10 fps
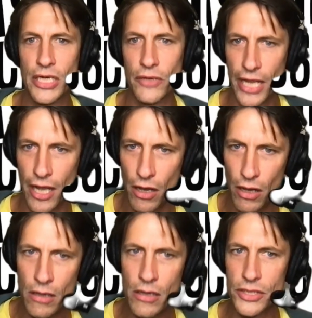They are
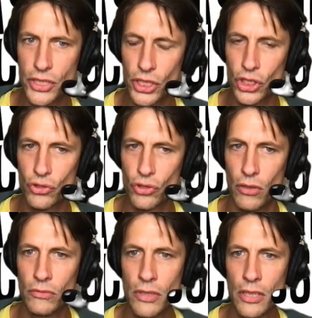harder to
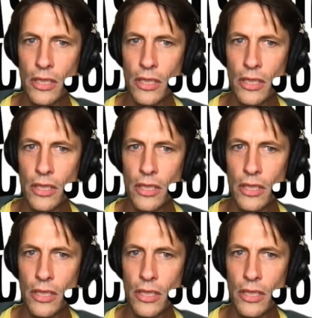control